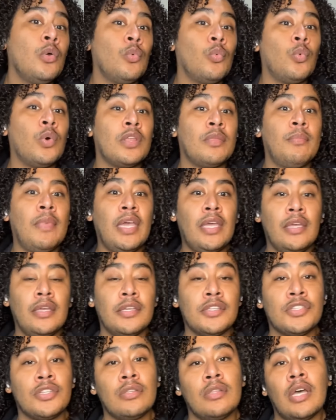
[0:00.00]
with making
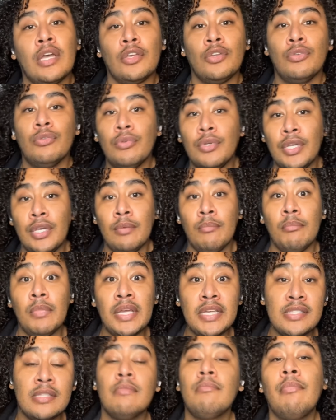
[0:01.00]
it so that you can
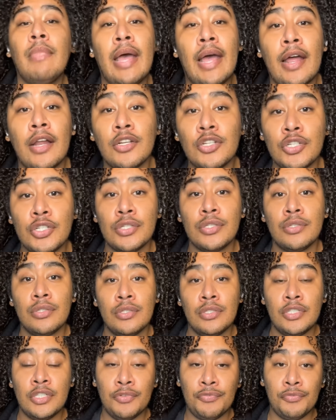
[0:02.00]
mix and match
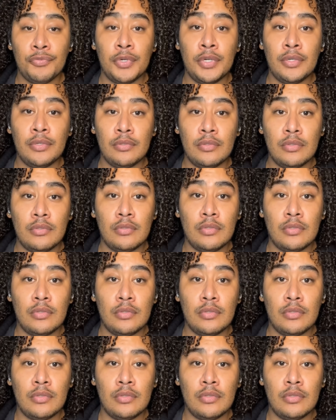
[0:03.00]
different